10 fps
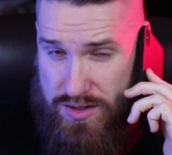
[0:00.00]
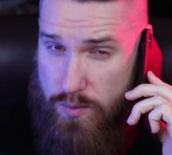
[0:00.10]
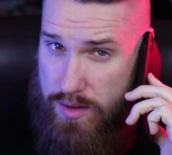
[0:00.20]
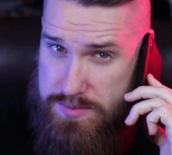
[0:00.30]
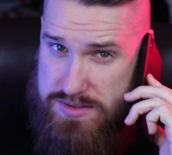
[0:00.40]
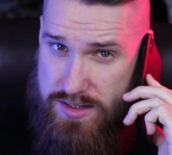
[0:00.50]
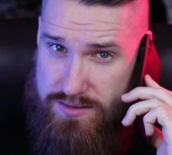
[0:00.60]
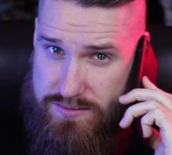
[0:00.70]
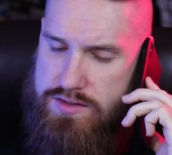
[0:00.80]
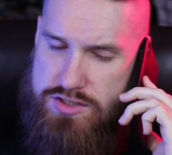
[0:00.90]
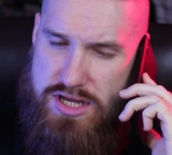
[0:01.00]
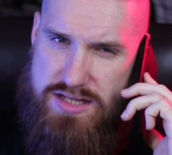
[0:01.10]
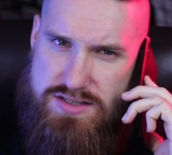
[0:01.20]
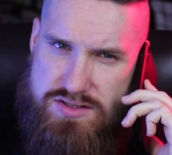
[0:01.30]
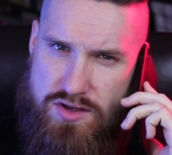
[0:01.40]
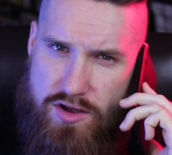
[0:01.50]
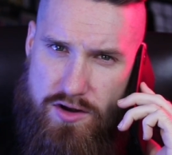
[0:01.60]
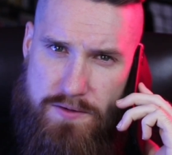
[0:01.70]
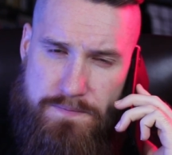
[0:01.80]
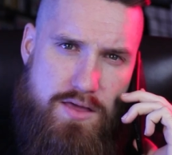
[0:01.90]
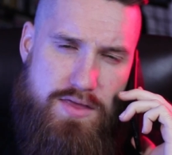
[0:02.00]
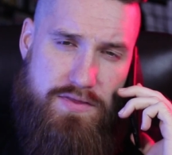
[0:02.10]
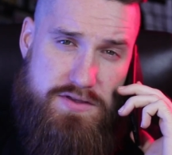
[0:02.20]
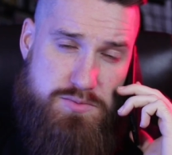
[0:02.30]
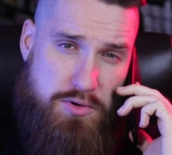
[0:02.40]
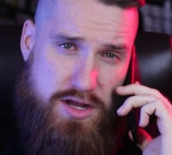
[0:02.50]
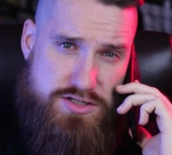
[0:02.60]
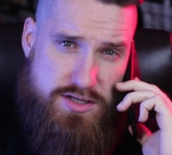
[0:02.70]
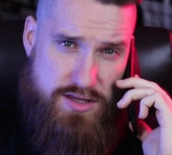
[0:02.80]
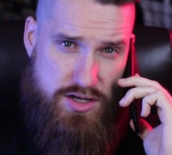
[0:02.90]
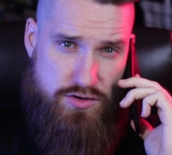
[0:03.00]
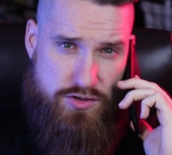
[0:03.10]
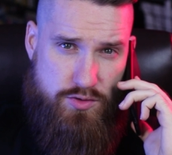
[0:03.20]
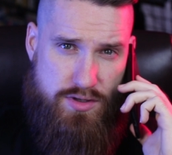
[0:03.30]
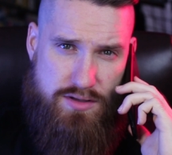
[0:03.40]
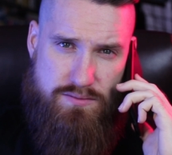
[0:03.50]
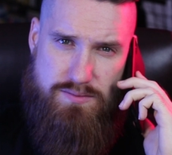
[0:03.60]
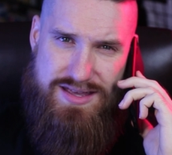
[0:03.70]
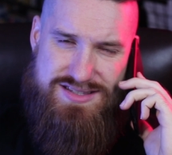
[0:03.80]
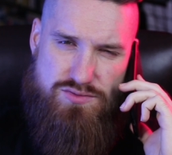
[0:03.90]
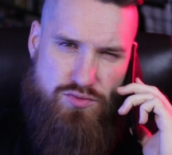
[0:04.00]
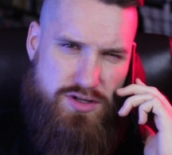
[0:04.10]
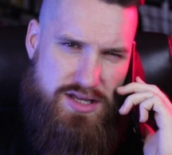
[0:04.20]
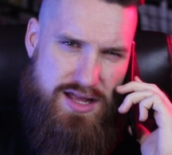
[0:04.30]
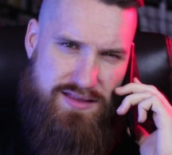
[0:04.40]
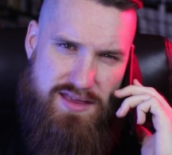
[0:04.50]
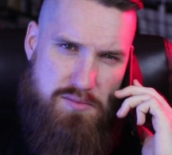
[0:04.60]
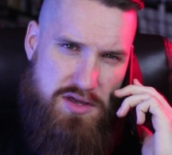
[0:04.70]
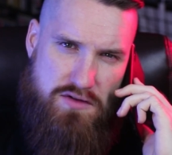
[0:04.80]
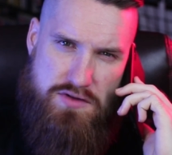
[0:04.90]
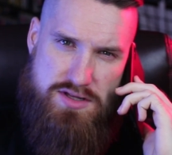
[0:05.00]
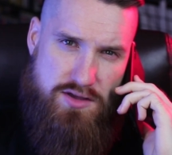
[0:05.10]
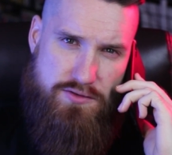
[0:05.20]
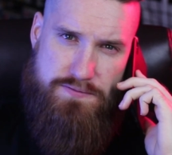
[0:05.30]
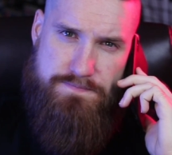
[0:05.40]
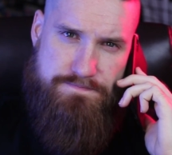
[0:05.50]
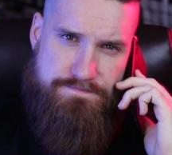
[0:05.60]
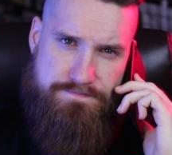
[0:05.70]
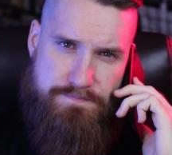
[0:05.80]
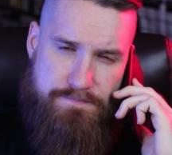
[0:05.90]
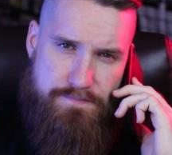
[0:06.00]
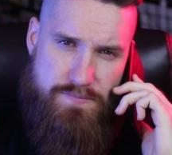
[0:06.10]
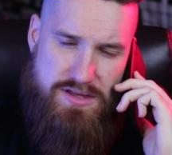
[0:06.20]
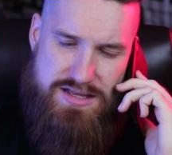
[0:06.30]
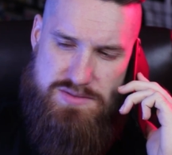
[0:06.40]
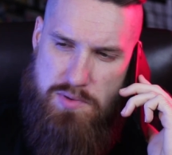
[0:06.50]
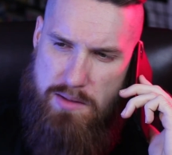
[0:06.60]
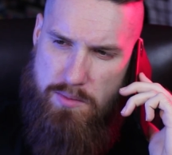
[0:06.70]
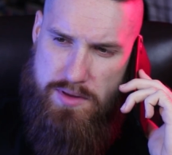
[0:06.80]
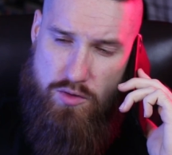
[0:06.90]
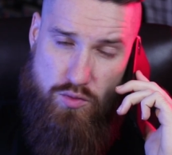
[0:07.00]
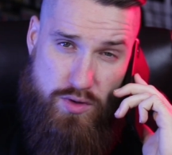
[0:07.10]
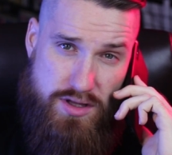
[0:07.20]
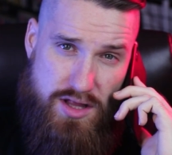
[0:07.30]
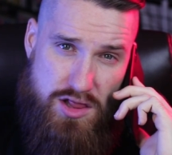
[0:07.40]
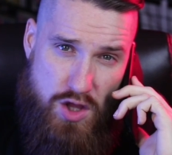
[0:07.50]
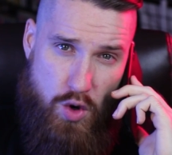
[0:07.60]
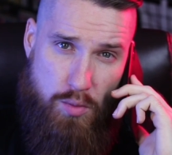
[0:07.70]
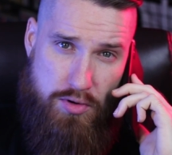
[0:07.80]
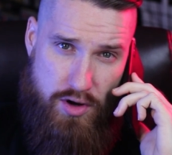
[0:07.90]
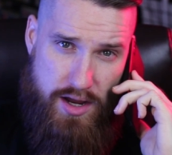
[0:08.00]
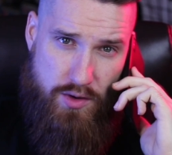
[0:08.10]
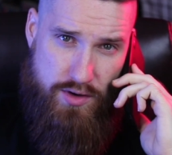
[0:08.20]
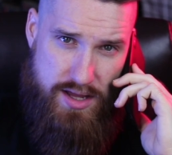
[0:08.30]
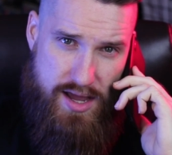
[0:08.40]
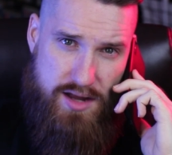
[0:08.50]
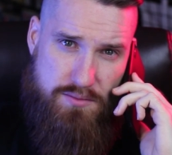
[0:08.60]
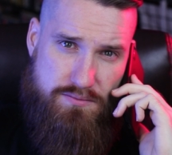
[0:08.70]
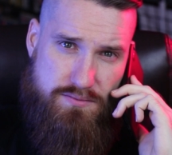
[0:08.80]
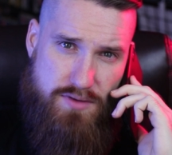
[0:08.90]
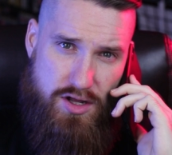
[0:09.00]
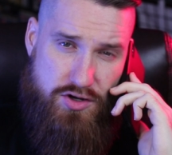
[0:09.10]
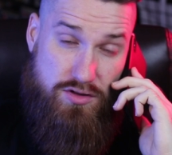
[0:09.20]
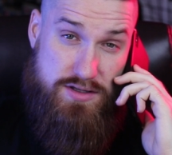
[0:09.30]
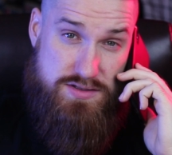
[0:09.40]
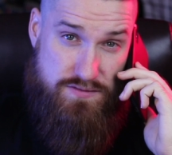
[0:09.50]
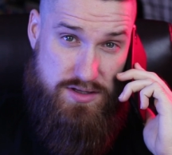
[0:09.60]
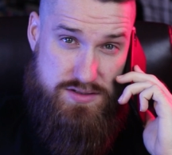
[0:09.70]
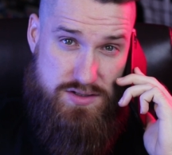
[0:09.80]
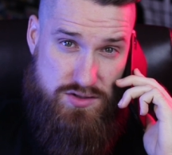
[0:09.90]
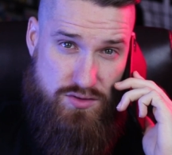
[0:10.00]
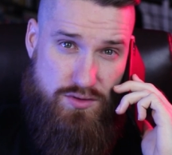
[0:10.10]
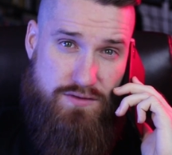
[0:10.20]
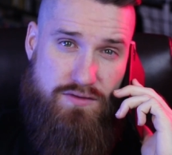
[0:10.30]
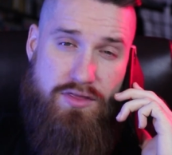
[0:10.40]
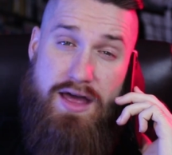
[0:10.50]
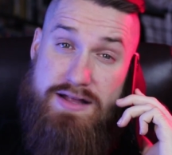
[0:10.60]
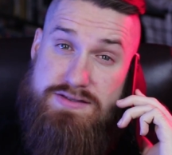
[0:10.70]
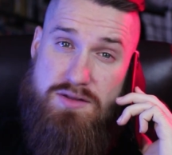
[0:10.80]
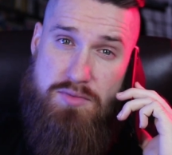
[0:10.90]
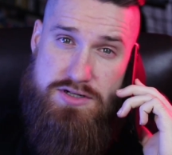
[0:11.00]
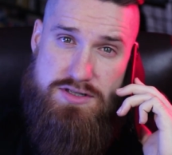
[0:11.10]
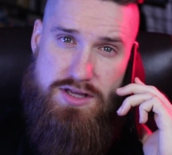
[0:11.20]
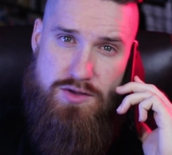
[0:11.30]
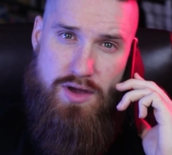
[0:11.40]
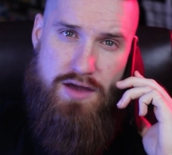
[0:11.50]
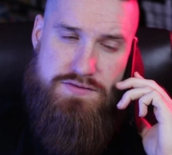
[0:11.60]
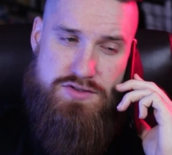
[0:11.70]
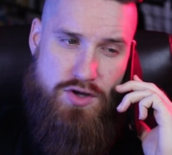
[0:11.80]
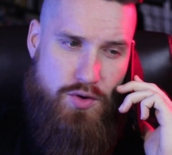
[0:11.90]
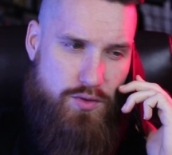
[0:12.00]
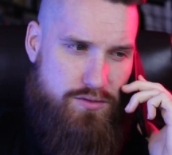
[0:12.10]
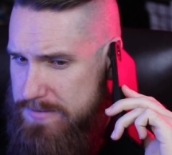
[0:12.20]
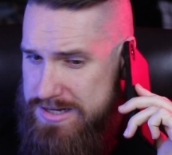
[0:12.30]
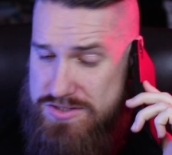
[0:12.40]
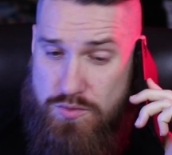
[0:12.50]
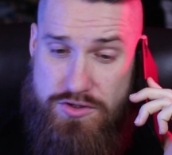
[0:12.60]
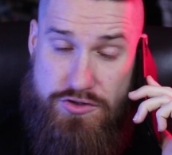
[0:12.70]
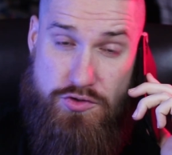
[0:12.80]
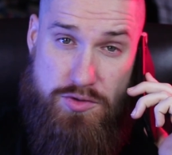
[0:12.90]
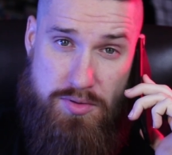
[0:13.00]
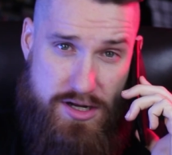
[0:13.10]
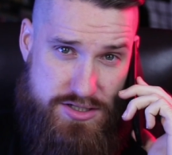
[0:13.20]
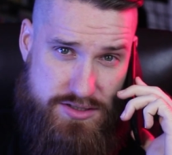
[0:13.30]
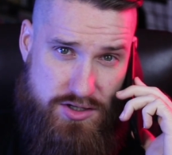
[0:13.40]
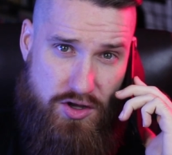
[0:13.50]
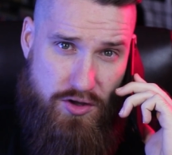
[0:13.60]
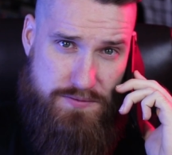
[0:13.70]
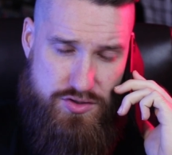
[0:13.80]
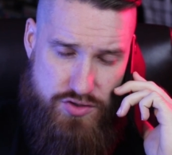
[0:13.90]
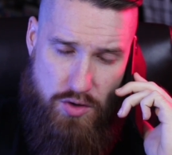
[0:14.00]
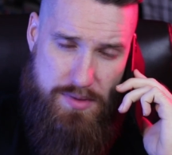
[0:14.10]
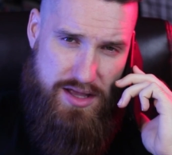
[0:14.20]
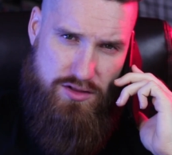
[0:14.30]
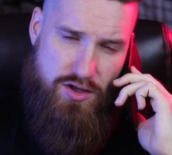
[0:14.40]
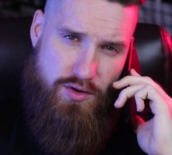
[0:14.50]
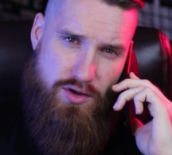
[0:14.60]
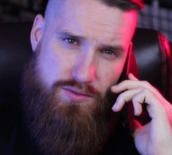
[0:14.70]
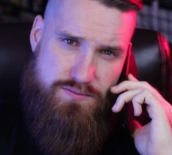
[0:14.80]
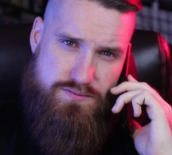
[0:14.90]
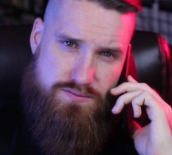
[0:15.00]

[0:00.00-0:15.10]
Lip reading: a website, then the chances are that this project that you're doing, it's really not that big of a deal. It's probably a really low priority item on your list of things to do if that's the budget that you have. So I just wouldn't do the project at all. Don't make a logo.